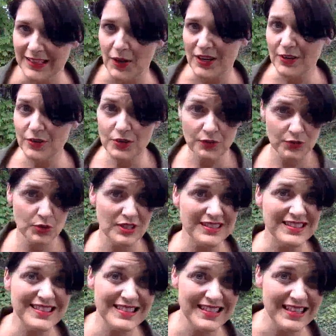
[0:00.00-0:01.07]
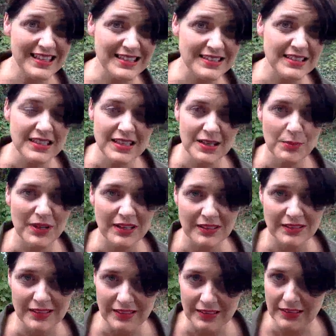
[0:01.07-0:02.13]
Now, I don't know if you can see it, but
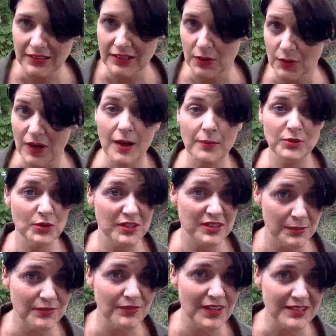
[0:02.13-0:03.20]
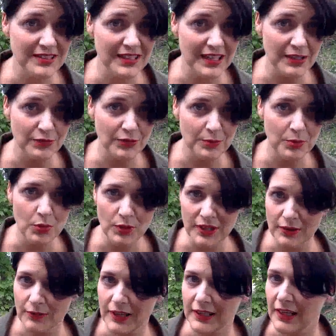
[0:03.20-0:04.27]
I'm doing some investigative reporting
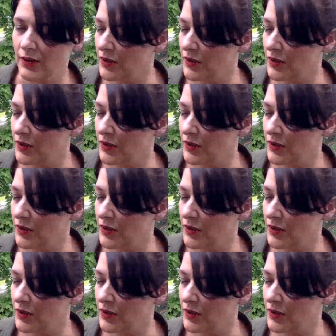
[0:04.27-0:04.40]
right now.